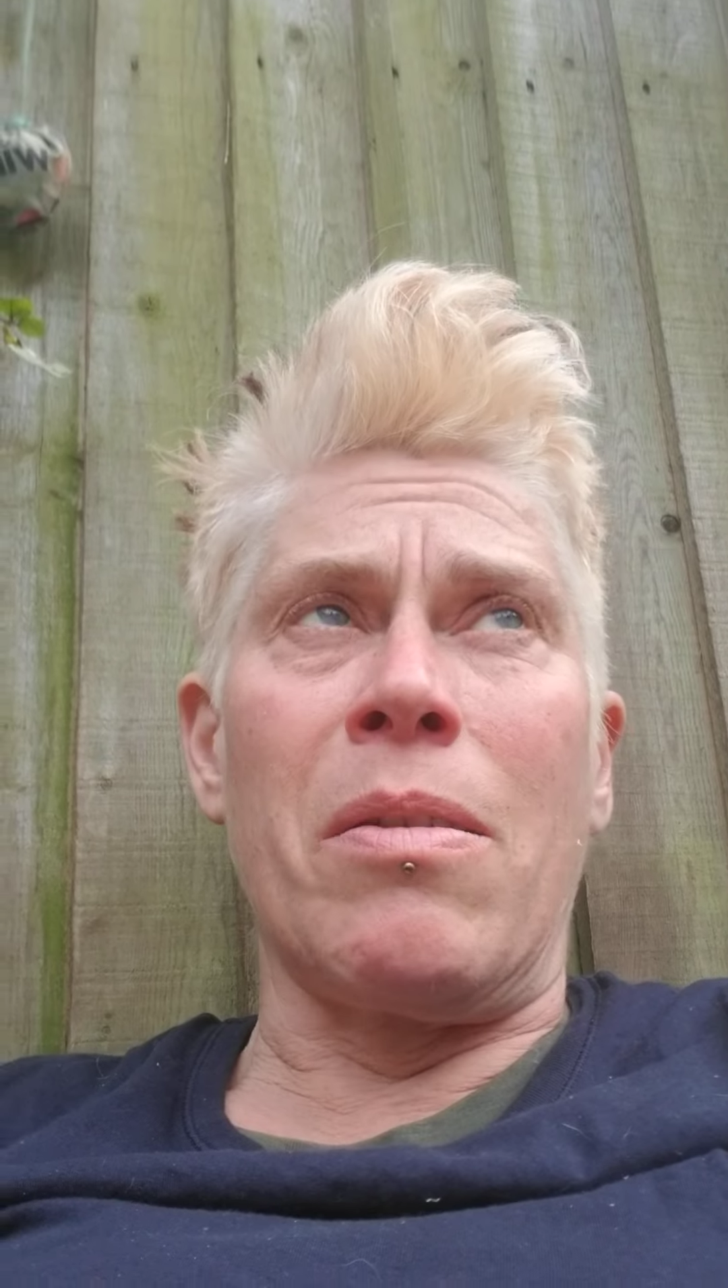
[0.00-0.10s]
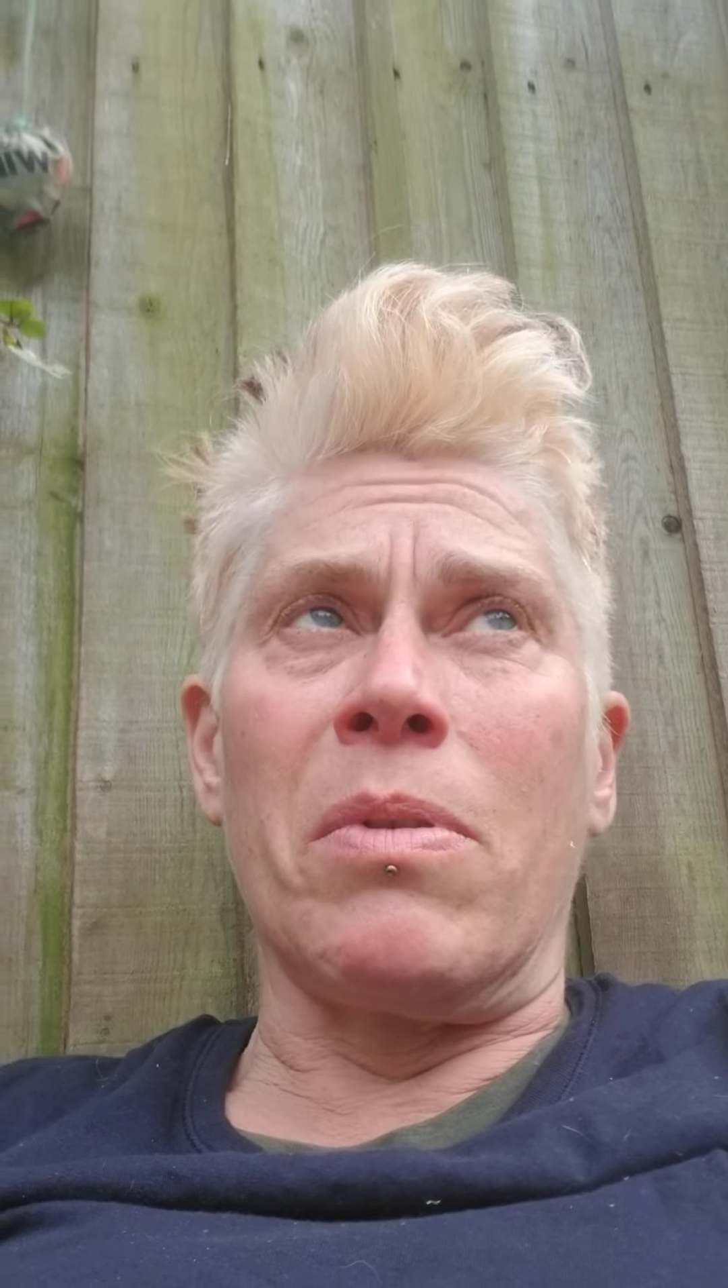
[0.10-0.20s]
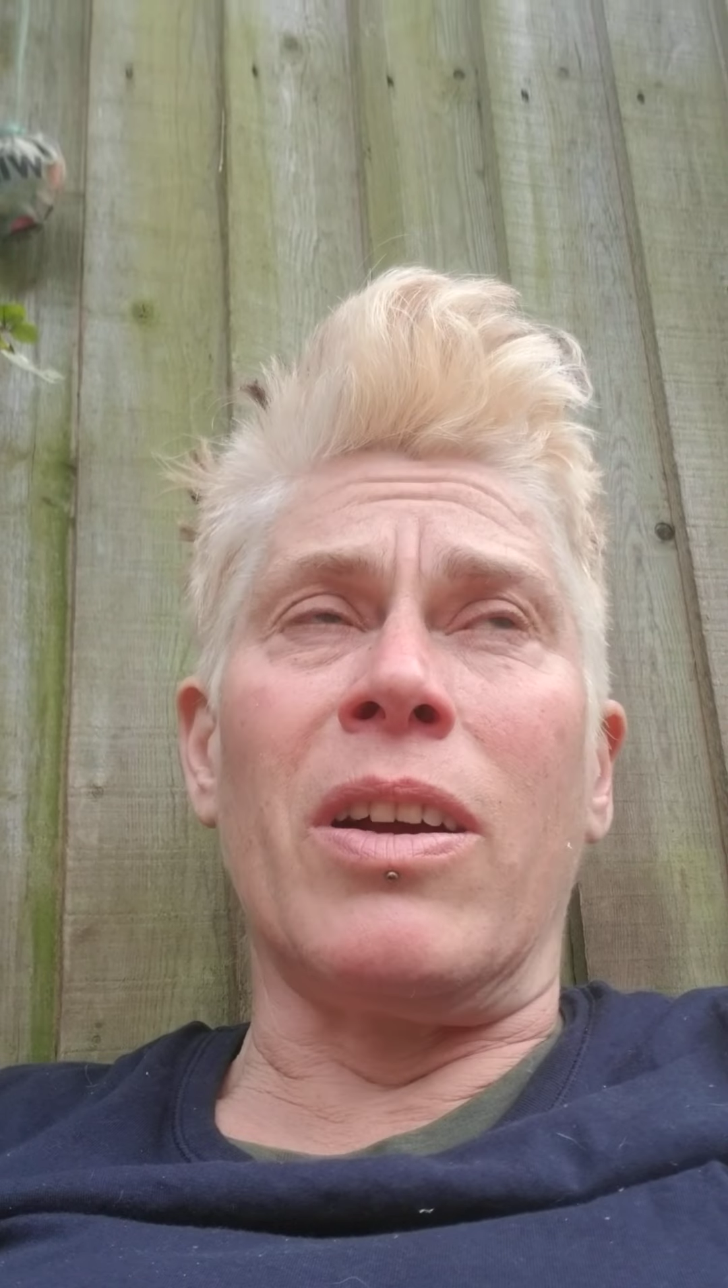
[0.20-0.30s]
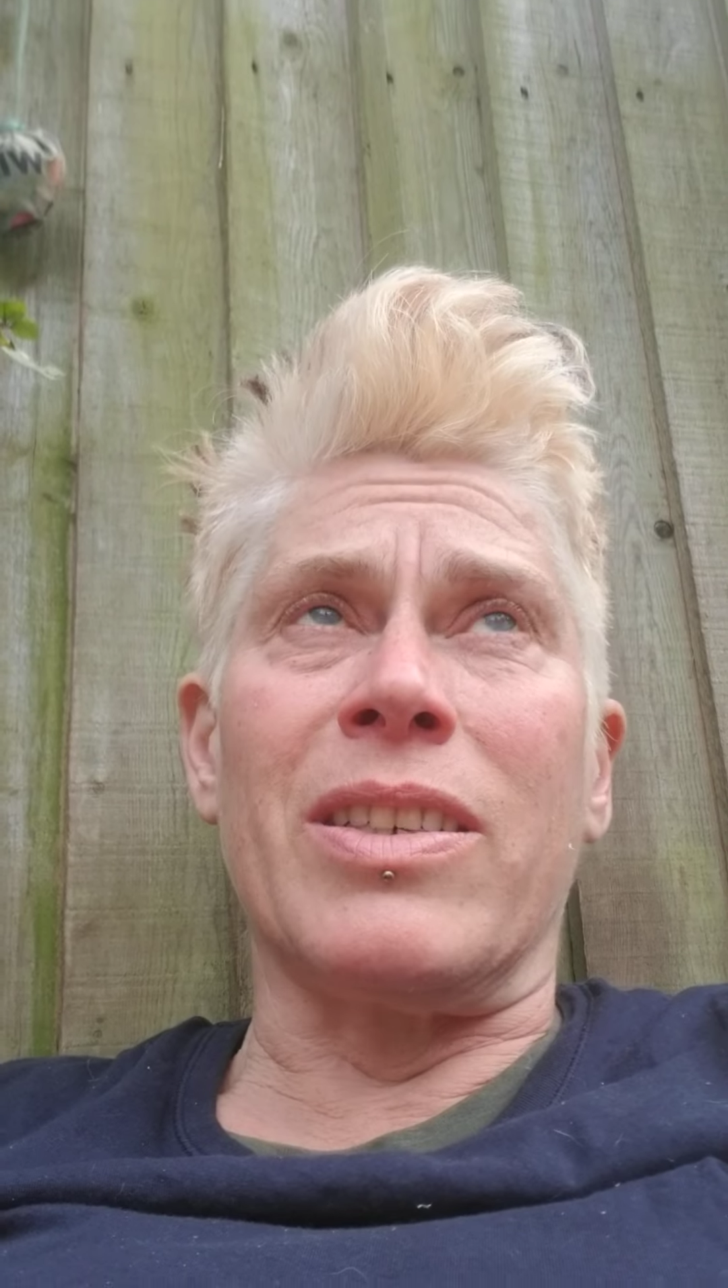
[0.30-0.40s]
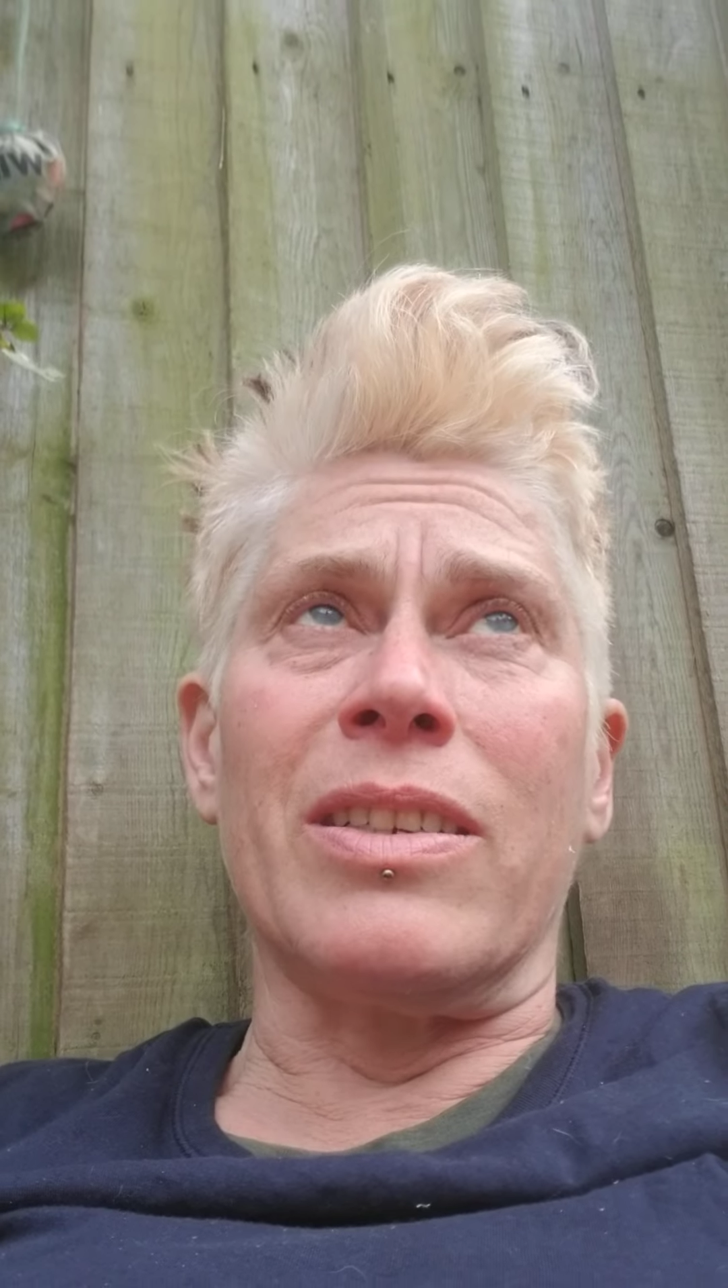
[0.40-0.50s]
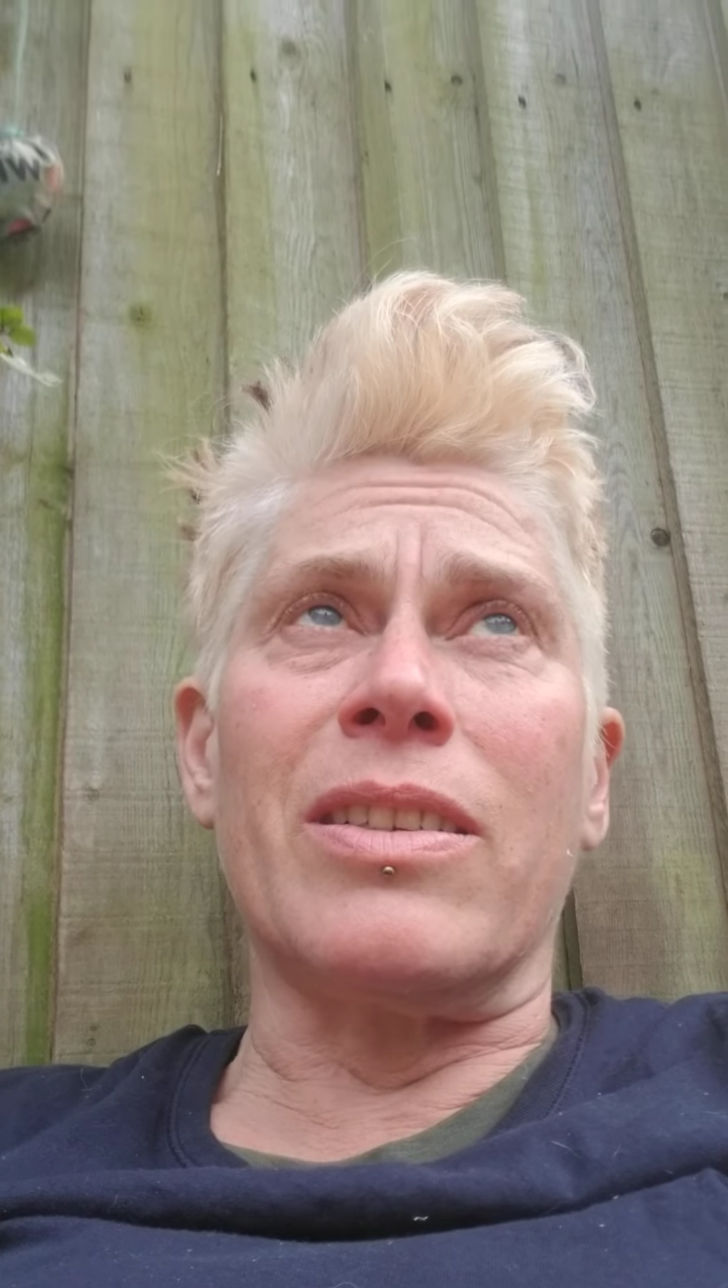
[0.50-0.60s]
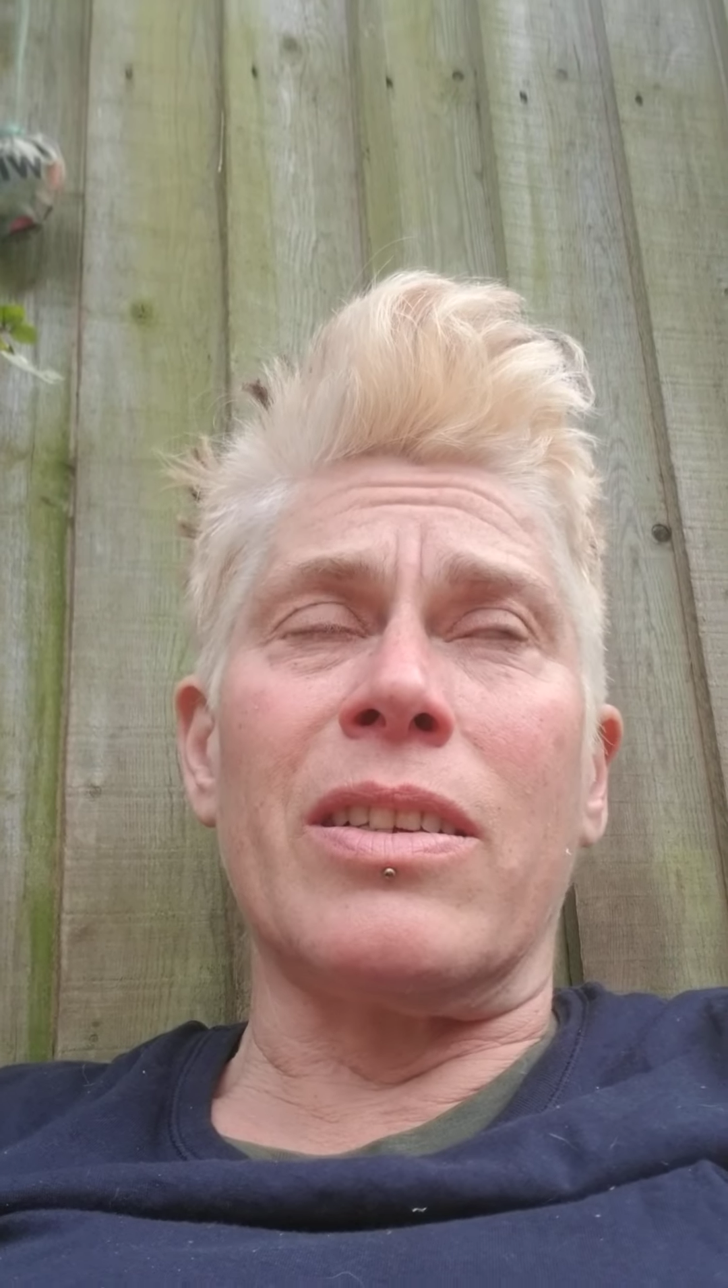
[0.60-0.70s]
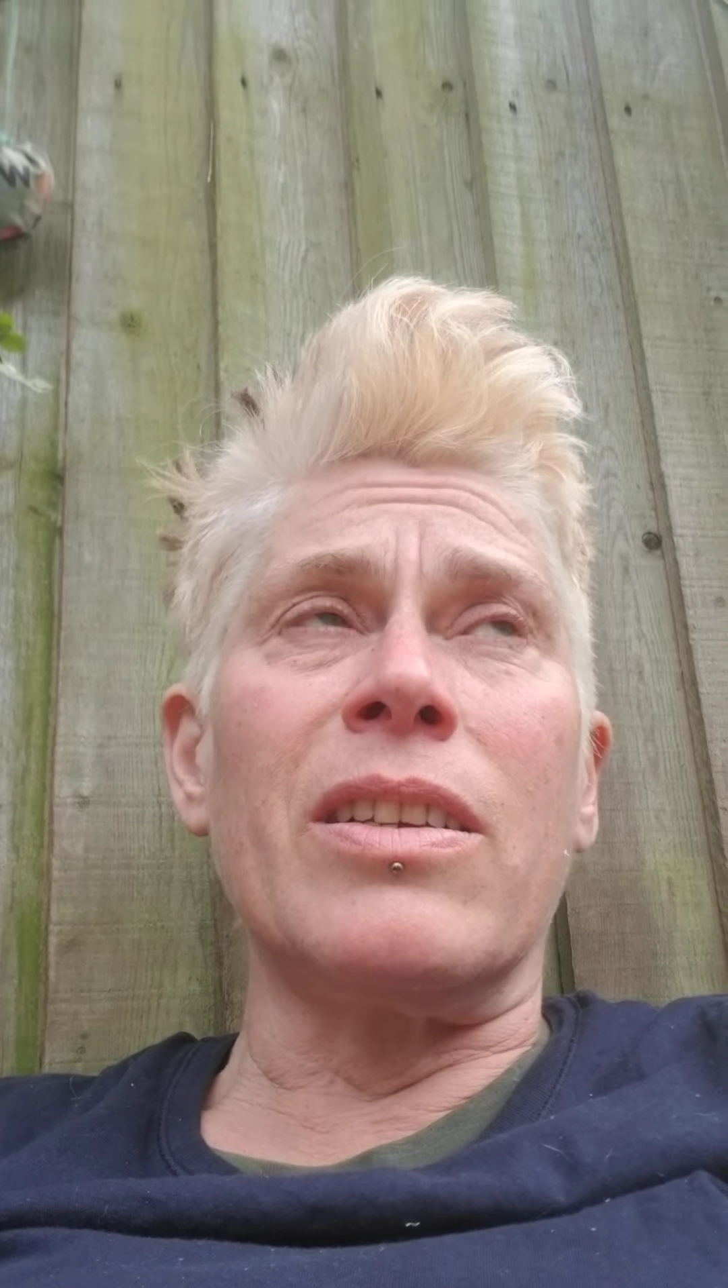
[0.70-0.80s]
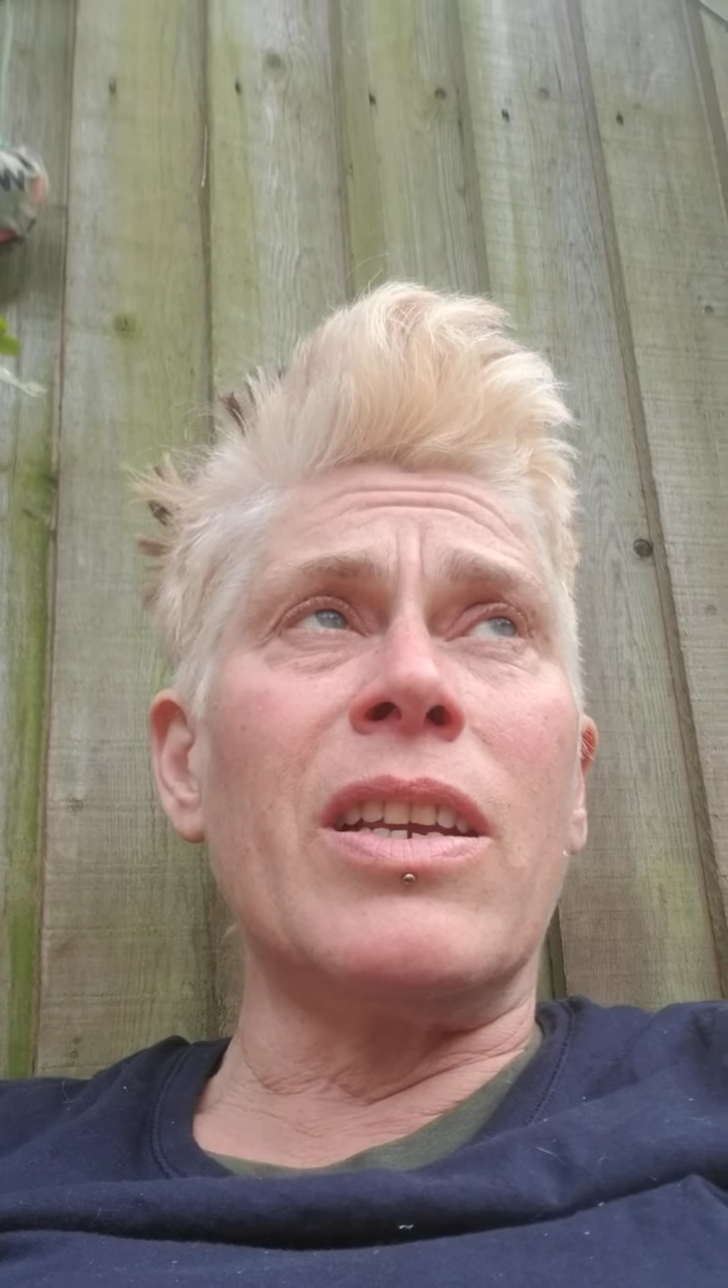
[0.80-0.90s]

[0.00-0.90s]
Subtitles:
But I just